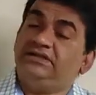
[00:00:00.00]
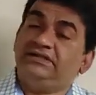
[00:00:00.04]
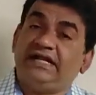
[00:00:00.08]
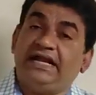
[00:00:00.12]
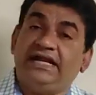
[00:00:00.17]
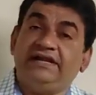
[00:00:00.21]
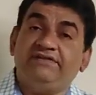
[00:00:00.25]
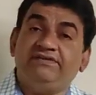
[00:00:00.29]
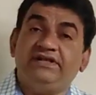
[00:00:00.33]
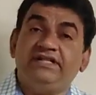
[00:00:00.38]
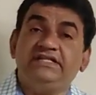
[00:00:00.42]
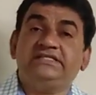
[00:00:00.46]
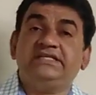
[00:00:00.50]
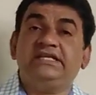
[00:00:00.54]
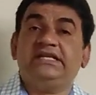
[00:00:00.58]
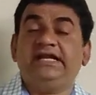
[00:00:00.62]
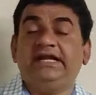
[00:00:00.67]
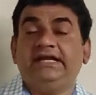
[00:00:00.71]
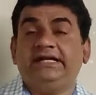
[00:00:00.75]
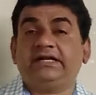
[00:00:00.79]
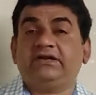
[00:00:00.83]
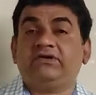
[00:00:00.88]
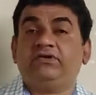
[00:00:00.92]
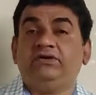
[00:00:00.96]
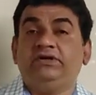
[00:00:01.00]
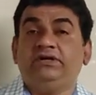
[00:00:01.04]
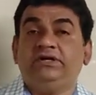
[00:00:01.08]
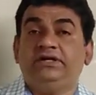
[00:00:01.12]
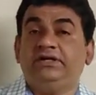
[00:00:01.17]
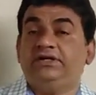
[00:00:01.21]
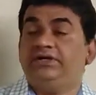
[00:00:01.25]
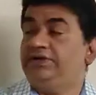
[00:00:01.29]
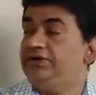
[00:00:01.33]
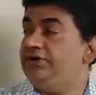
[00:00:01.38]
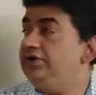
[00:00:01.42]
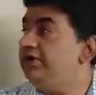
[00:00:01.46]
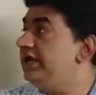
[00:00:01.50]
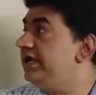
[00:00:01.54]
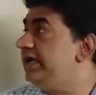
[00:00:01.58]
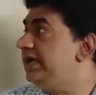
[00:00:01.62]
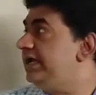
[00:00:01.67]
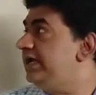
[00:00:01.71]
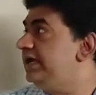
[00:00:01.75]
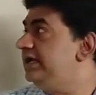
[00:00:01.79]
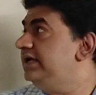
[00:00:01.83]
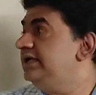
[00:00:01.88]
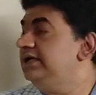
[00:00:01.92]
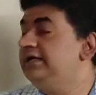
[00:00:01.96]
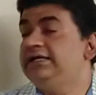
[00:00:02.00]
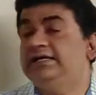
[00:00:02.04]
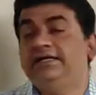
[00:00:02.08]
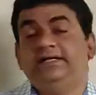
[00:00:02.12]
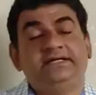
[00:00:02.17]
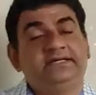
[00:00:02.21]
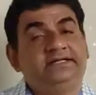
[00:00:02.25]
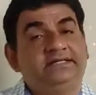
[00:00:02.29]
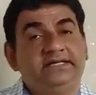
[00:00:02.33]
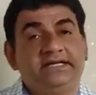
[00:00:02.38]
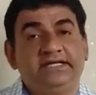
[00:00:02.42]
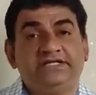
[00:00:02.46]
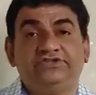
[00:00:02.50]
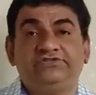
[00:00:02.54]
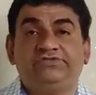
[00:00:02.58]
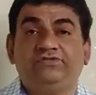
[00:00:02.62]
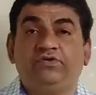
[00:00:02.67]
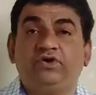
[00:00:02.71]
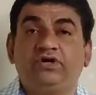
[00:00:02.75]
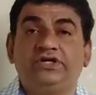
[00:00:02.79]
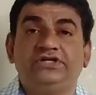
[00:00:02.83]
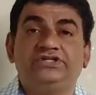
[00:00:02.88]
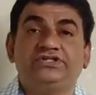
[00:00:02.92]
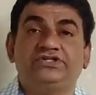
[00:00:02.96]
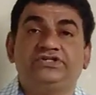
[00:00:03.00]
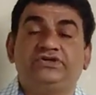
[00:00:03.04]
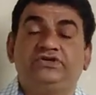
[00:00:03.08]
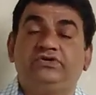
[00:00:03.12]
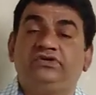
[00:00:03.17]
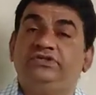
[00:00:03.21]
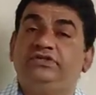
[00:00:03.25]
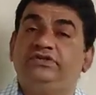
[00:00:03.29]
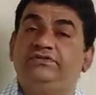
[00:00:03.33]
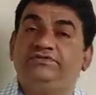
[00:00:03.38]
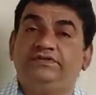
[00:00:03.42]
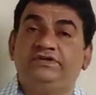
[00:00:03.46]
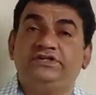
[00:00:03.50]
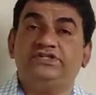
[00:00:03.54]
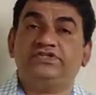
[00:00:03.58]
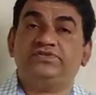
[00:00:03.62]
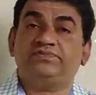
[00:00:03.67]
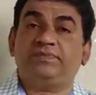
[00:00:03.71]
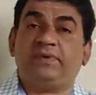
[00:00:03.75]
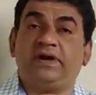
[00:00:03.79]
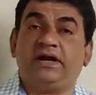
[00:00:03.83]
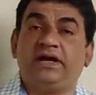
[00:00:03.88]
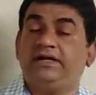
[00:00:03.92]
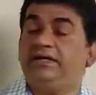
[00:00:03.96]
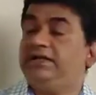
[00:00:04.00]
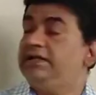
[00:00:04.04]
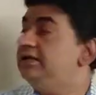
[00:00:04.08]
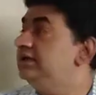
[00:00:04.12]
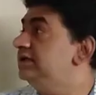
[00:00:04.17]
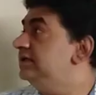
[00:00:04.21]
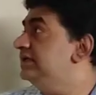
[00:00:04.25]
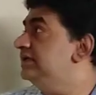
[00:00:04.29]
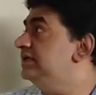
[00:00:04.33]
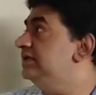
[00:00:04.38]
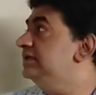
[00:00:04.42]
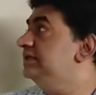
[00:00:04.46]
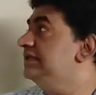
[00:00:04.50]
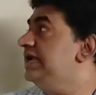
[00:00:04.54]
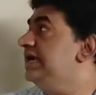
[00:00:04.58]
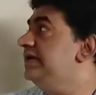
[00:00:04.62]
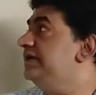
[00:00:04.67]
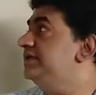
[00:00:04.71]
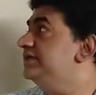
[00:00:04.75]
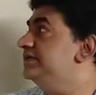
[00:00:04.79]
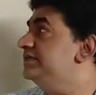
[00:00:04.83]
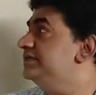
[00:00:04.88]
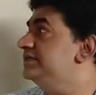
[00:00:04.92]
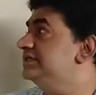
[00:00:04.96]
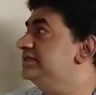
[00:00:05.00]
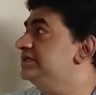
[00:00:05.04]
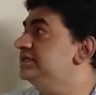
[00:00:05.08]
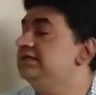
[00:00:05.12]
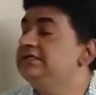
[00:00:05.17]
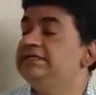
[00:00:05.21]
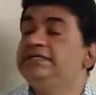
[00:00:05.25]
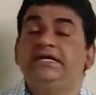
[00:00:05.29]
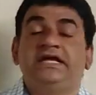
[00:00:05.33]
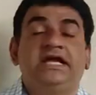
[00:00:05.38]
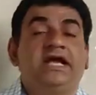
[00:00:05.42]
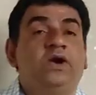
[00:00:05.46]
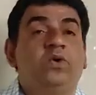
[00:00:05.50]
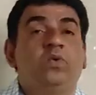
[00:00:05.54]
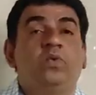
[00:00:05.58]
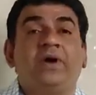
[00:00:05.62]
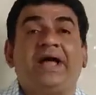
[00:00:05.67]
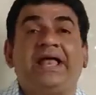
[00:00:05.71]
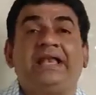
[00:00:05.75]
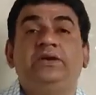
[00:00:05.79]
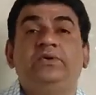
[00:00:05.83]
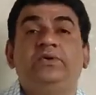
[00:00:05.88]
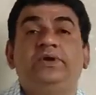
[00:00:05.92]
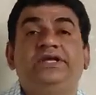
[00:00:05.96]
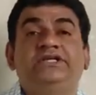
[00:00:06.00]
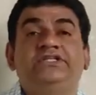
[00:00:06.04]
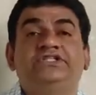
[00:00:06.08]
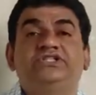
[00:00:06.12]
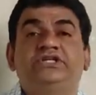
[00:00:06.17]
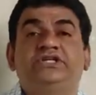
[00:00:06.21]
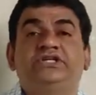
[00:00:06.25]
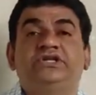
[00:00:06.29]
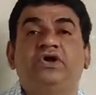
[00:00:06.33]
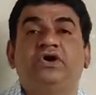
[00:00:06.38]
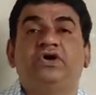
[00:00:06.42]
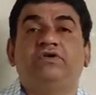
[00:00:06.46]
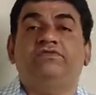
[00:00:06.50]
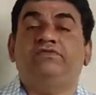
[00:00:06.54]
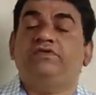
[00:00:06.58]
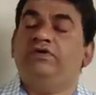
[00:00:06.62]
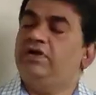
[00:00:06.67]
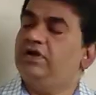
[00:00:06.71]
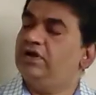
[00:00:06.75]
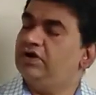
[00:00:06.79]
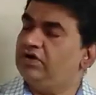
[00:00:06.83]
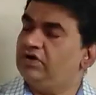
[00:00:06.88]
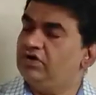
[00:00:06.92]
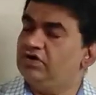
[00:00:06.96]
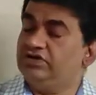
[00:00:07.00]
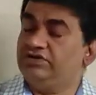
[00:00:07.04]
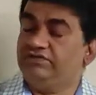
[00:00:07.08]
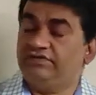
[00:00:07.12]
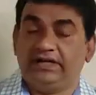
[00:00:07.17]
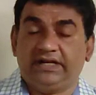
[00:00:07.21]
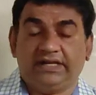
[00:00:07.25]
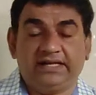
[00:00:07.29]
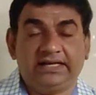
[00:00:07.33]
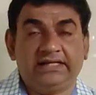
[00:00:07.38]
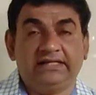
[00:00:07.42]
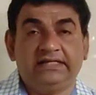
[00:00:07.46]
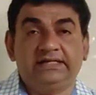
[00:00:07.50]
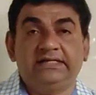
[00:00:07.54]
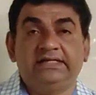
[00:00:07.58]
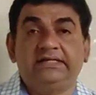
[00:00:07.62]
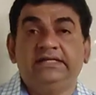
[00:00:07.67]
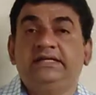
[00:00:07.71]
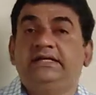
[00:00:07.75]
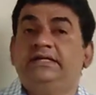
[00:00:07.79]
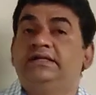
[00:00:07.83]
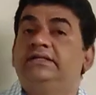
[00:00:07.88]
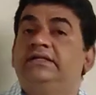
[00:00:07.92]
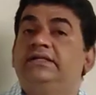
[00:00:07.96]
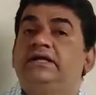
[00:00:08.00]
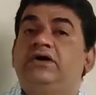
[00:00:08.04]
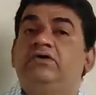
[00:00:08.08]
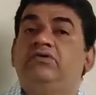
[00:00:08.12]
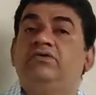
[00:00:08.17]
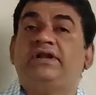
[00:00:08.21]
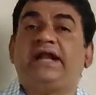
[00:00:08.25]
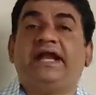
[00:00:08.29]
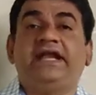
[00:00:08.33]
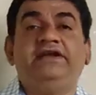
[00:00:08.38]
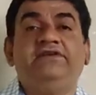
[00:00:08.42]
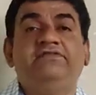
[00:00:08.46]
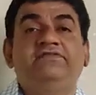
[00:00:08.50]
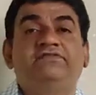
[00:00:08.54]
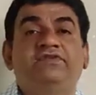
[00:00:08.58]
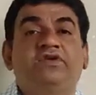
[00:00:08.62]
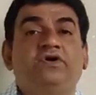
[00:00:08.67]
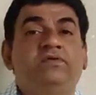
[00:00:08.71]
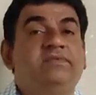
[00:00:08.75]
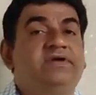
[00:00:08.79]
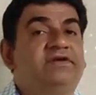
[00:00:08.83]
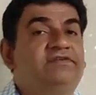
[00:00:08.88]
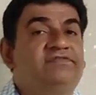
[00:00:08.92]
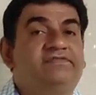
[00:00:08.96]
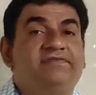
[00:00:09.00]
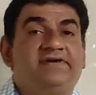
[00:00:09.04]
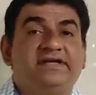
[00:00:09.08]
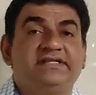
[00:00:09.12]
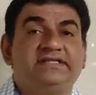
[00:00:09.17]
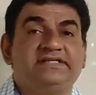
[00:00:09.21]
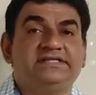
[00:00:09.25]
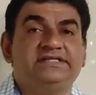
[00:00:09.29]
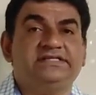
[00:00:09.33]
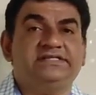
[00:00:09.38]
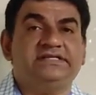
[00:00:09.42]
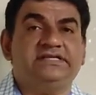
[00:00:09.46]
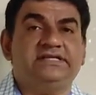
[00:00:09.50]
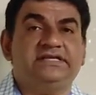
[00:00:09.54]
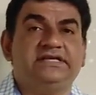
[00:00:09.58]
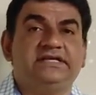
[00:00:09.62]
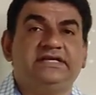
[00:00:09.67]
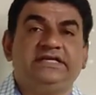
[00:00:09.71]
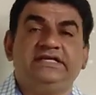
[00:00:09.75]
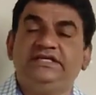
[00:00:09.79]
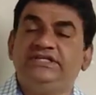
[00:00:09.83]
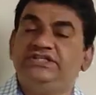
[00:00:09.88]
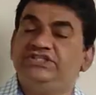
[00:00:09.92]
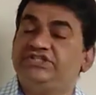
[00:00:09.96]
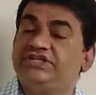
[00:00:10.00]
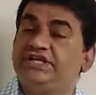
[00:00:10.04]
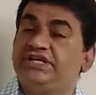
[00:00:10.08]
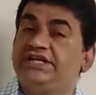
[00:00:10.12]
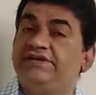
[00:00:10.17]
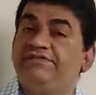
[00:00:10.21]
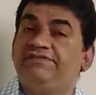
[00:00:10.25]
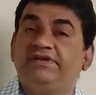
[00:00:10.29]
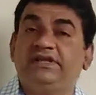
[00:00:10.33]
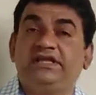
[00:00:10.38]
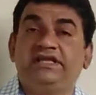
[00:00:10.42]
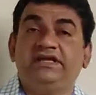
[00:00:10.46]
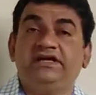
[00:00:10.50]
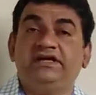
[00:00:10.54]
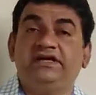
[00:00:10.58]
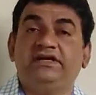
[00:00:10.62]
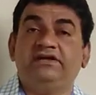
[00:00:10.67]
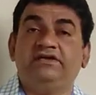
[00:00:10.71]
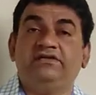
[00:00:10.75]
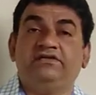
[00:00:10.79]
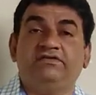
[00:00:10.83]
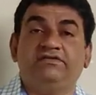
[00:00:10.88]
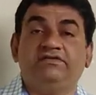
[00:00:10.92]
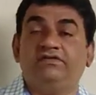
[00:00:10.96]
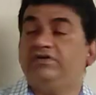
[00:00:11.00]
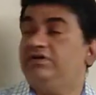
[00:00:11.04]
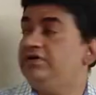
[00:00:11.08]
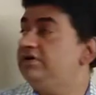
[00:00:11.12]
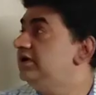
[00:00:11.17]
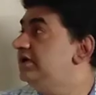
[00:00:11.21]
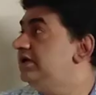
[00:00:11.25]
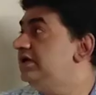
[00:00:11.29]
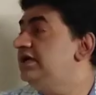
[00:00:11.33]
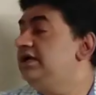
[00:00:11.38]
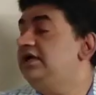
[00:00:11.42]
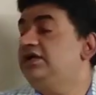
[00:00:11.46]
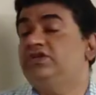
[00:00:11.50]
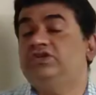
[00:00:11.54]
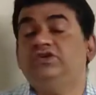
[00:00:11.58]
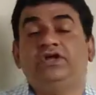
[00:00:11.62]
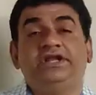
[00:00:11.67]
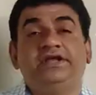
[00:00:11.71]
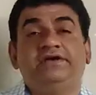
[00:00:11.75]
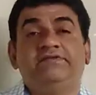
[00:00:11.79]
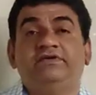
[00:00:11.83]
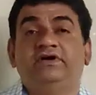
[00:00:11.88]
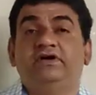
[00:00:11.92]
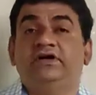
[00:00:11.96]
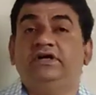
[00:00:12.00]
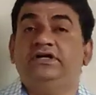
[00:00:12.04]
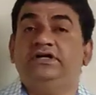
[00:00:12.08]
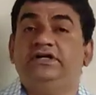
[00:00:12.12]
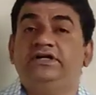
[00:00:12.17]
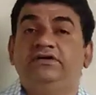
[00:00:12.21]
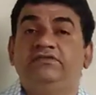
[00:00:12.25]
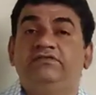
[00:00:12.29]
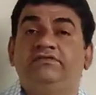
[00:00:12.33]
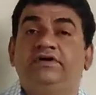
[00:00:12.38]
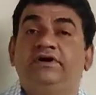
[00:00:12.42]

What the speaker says: That we will see later on. Today, let's focus on the first part, that is valuation of goodwill. Now, right from FIJC, each and every year, you all have heard the